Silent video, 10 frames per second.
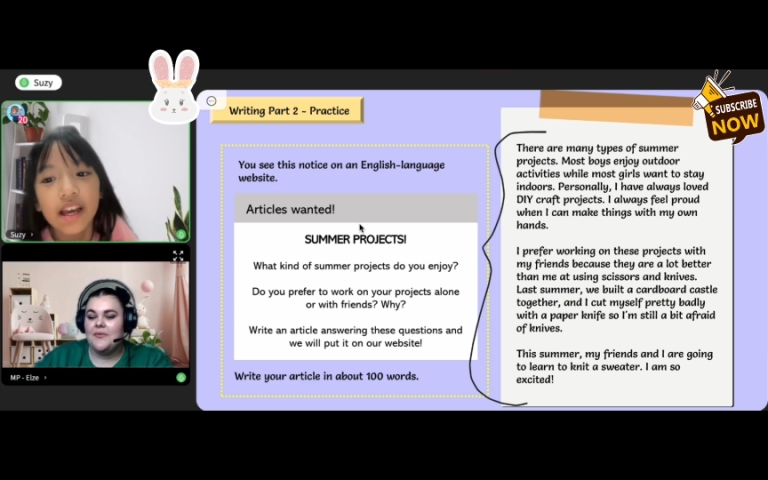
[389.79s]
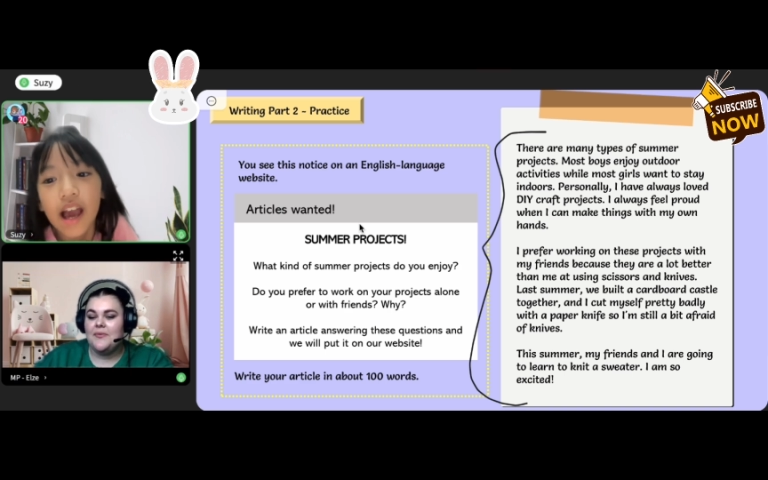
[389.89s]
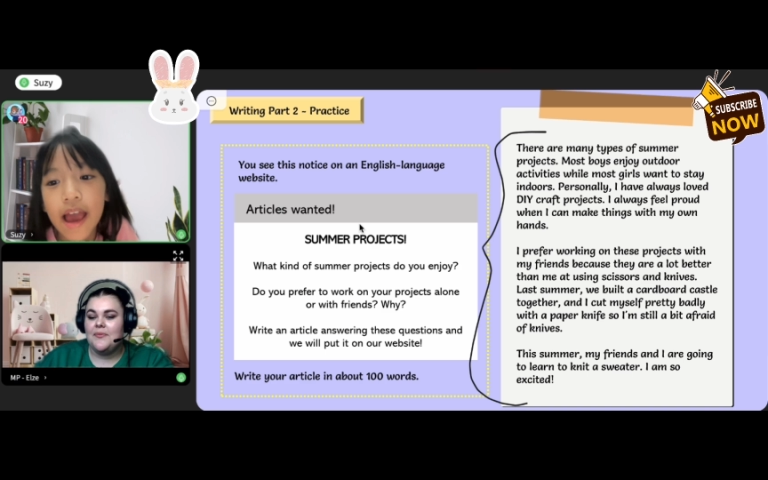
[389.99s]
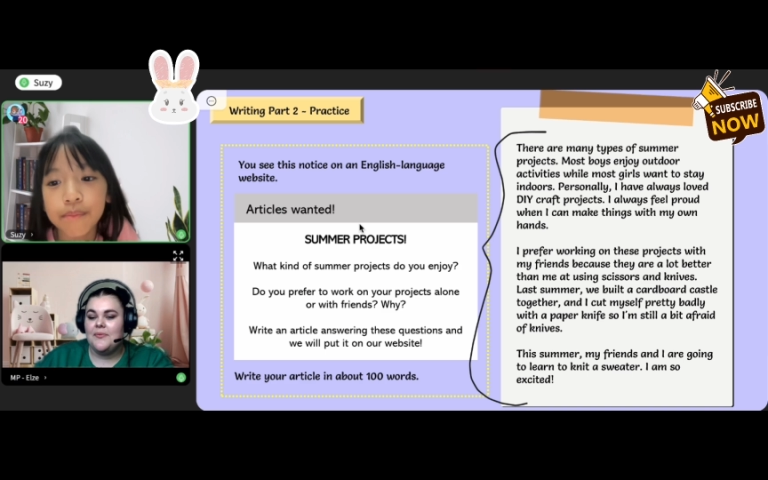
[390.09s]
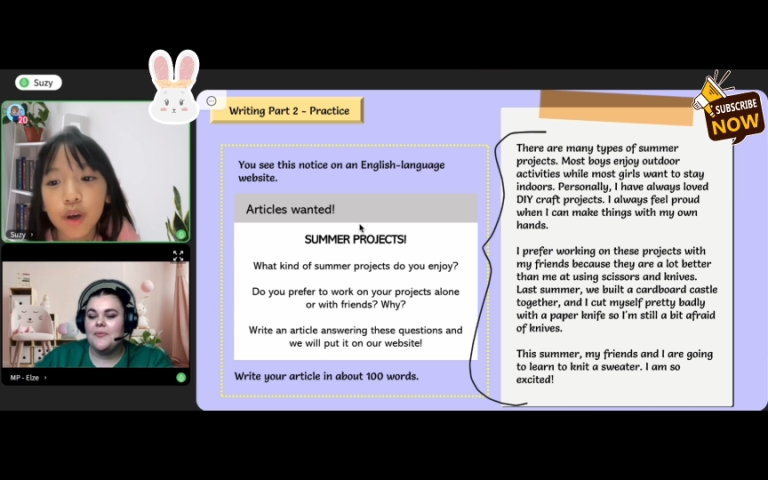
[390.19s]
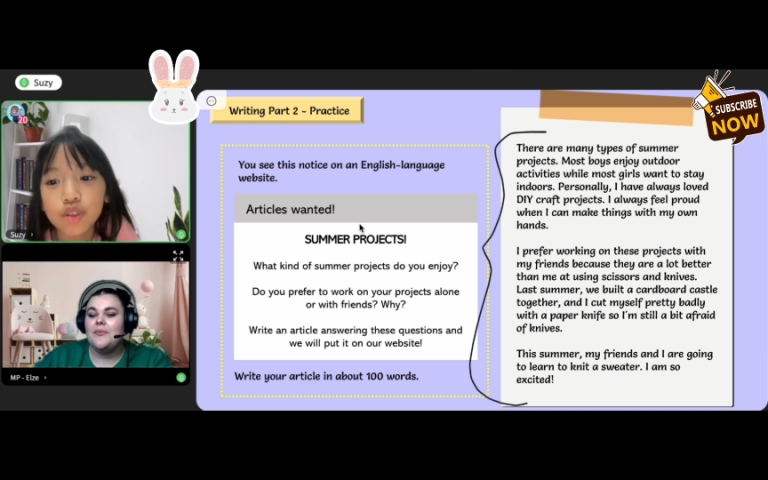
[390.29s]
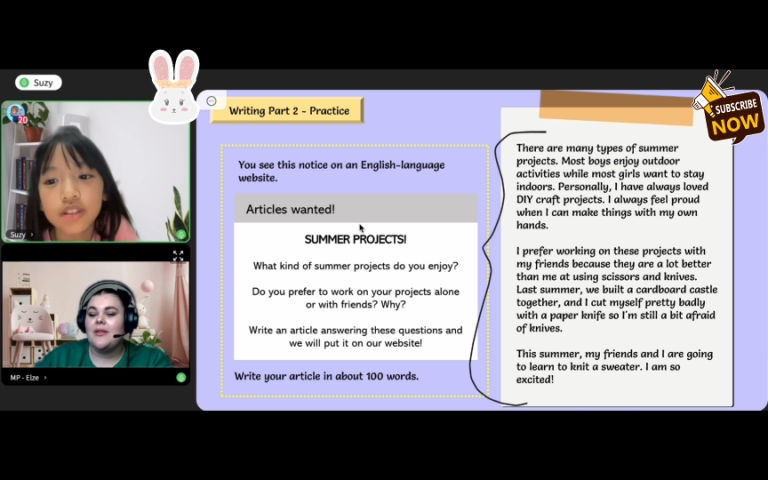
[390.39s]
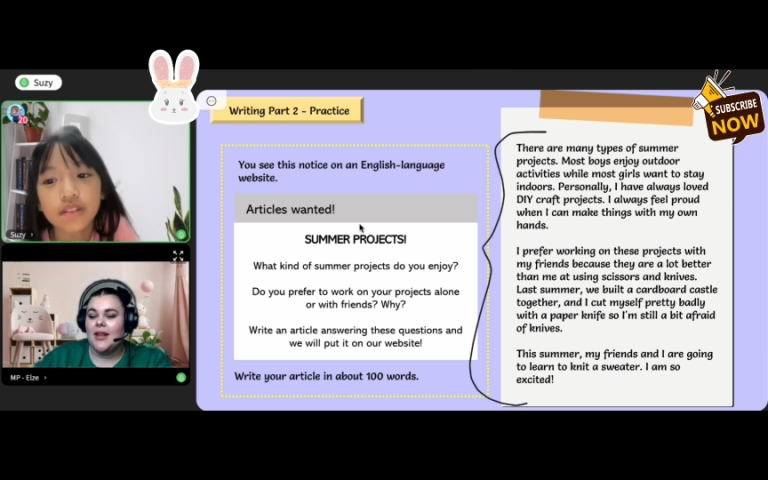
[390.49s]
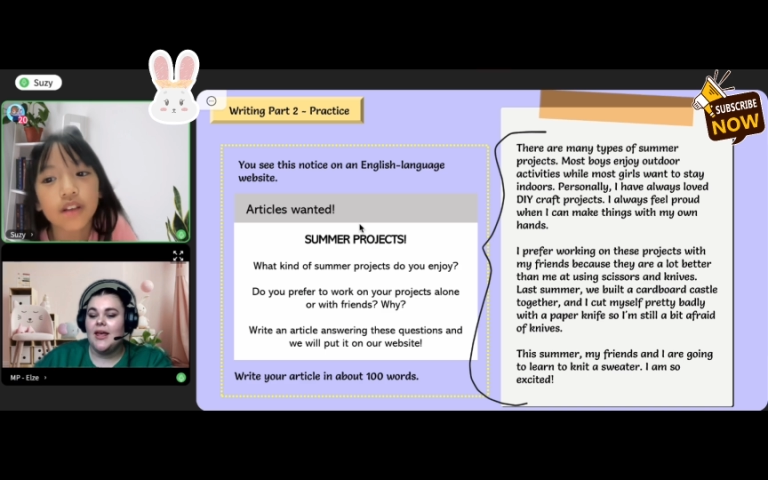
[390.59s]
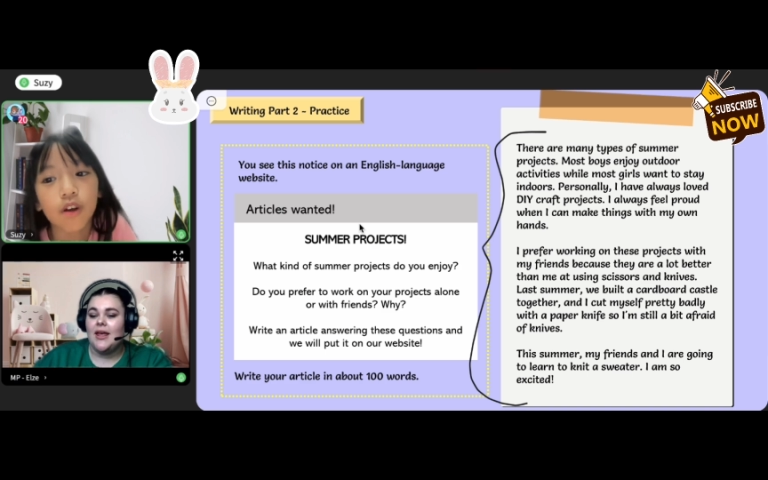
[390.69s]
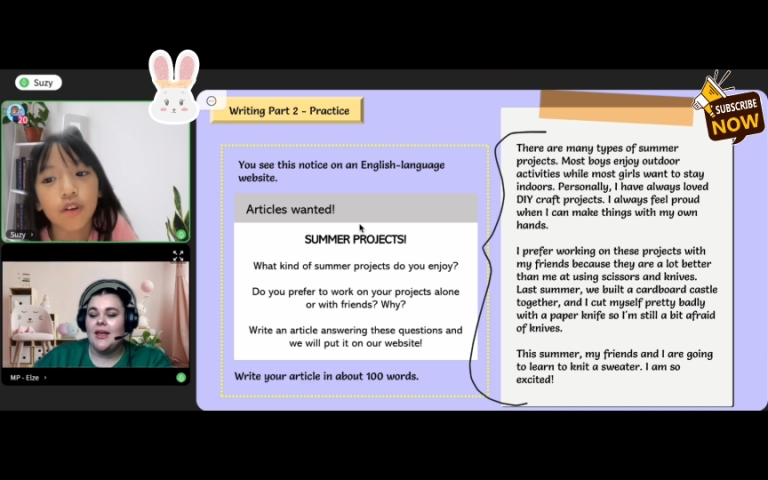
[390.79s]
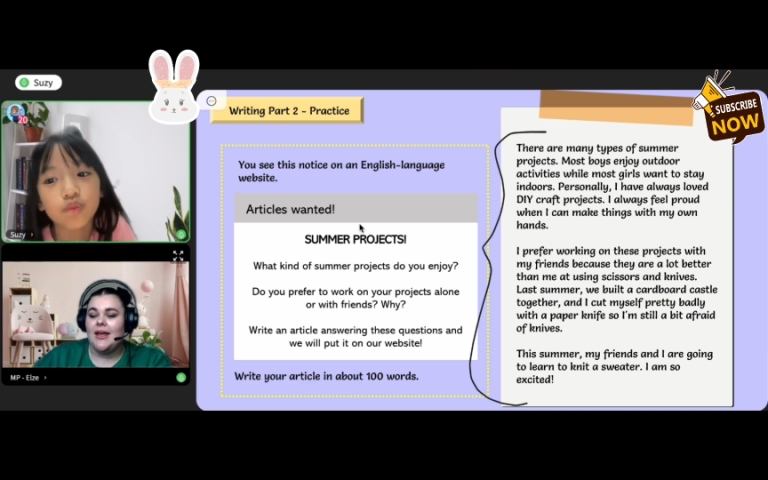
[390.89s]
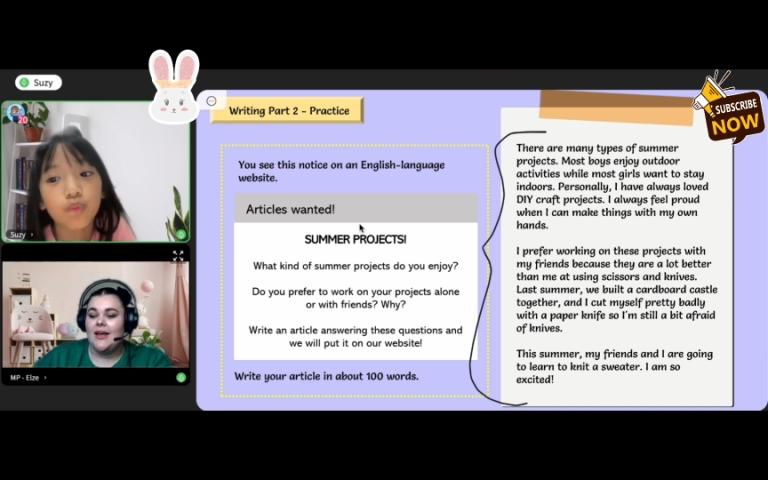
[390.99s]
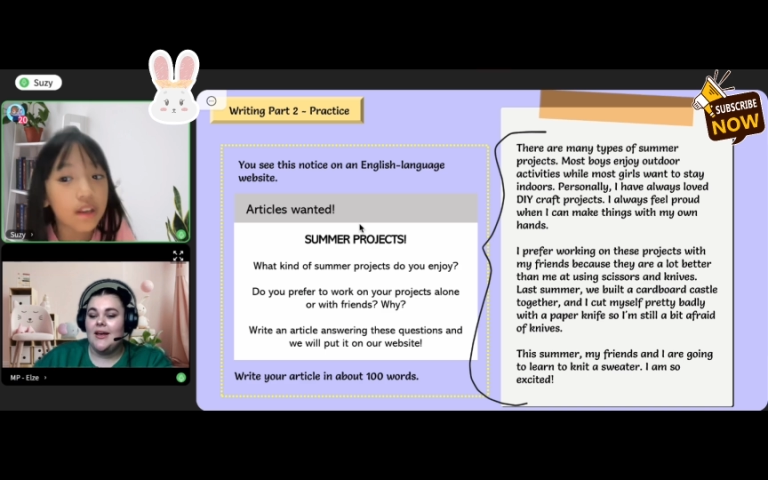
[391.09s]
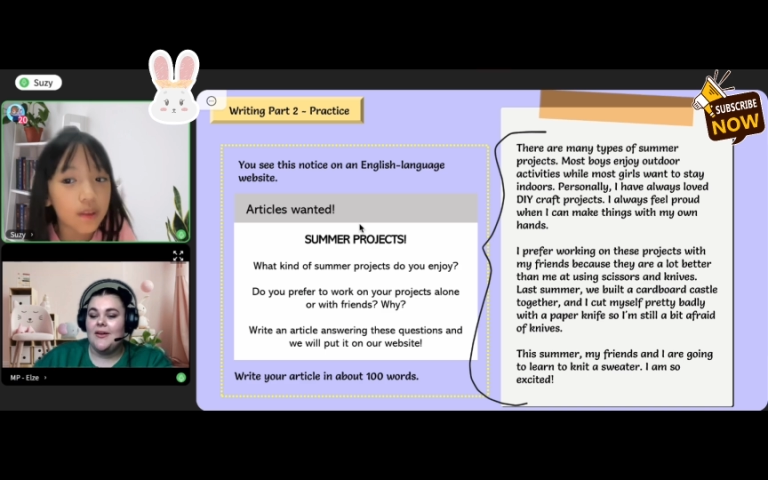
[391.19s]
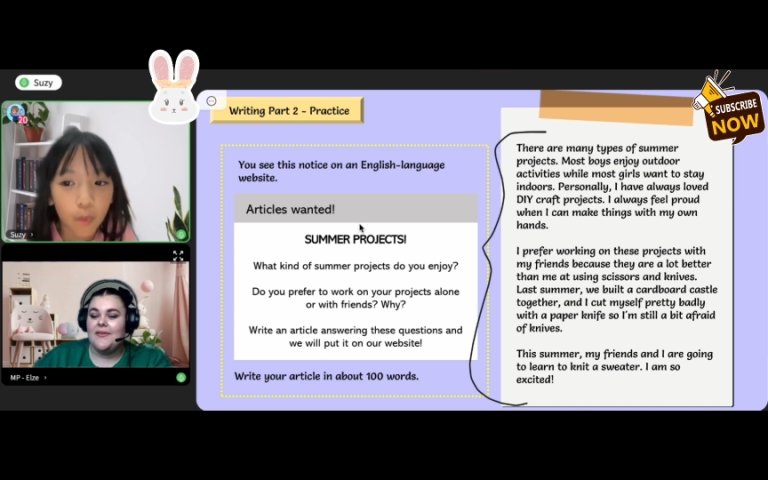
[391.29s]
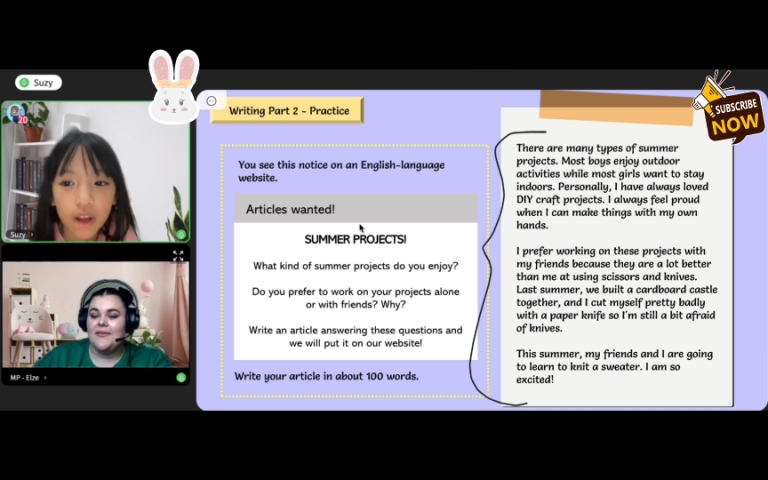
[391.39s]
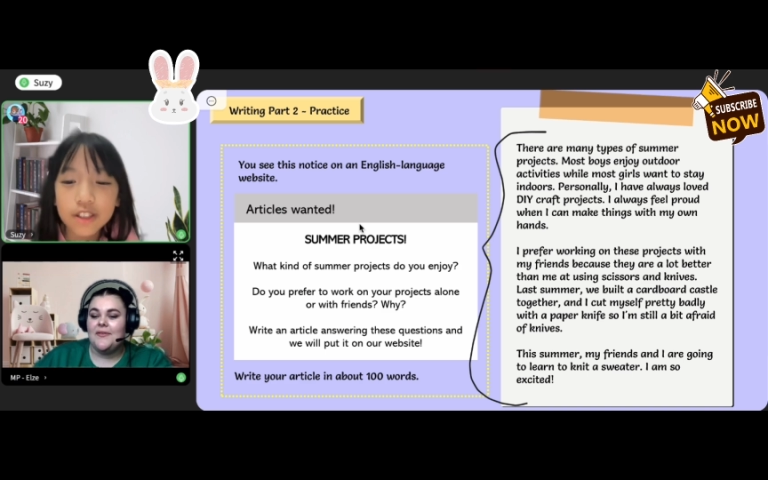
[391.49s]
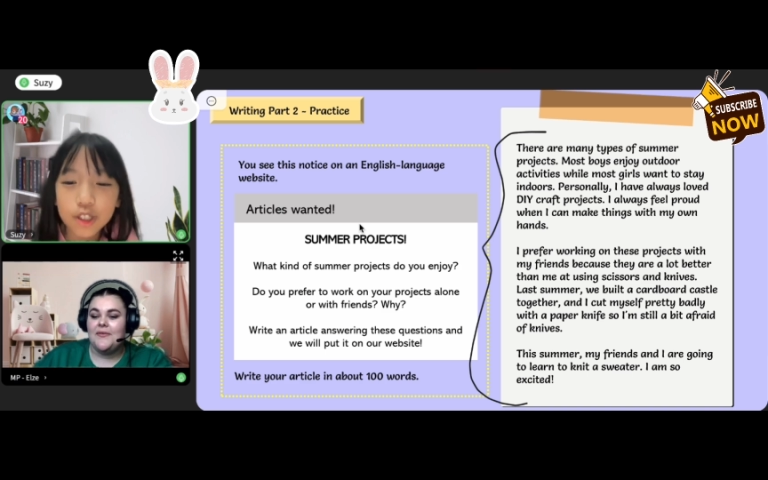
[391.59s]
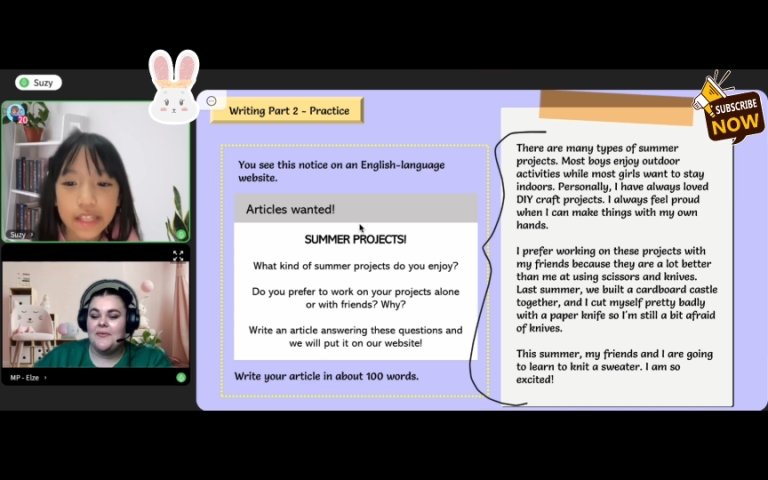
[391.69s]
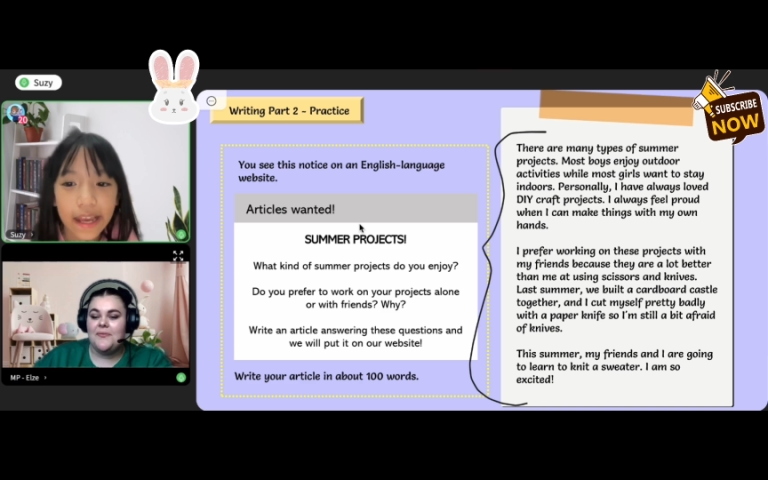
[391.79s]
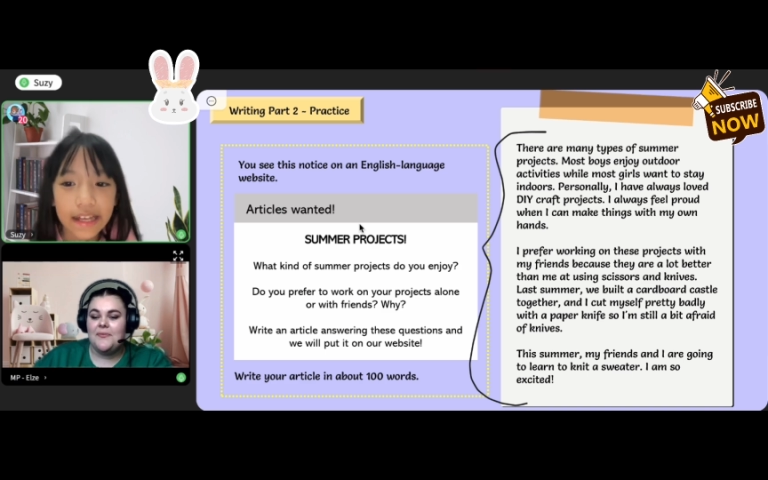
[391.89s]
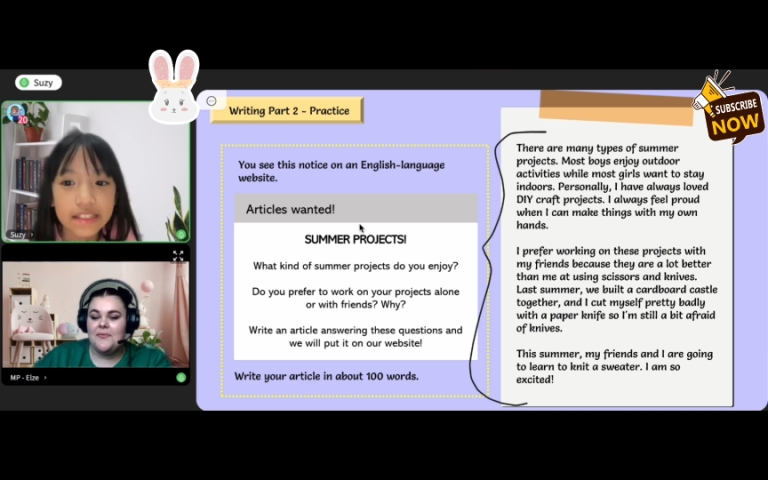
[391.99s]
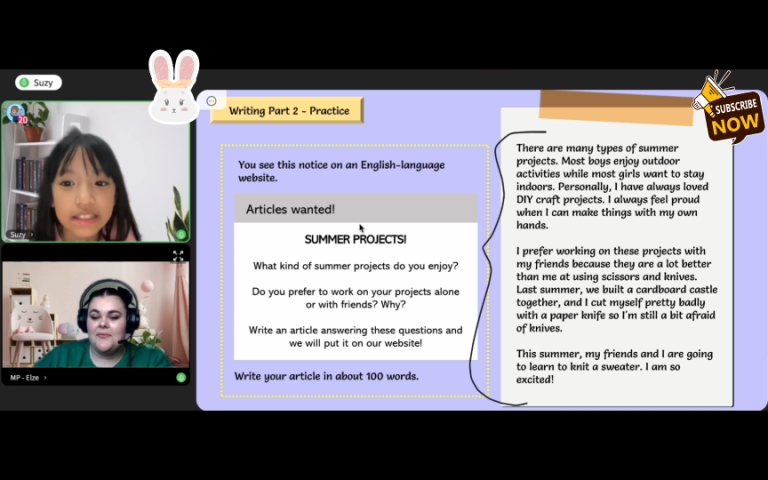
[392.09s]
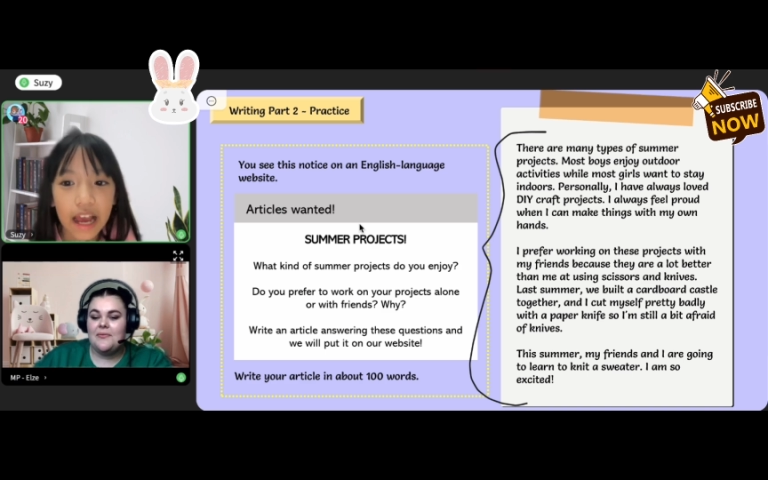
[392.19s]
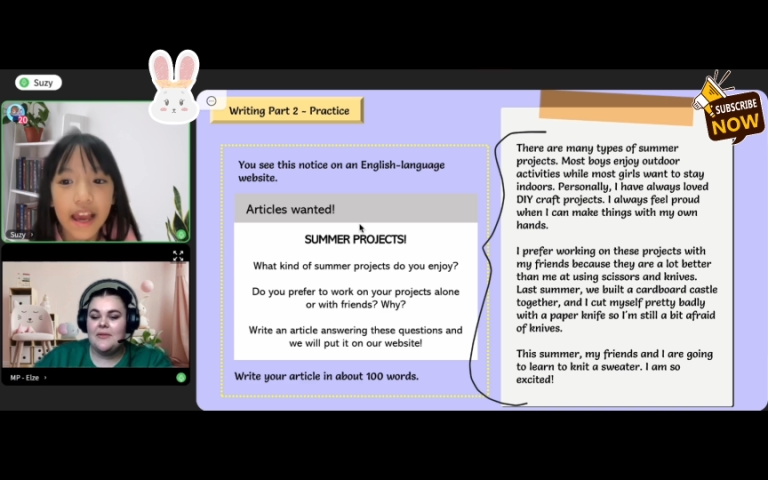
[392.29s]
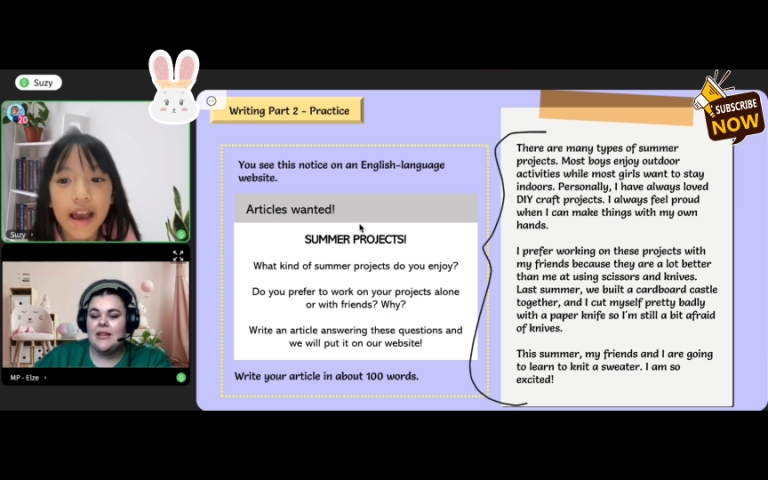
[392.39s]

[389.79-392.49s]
and most girls would want to stay inside.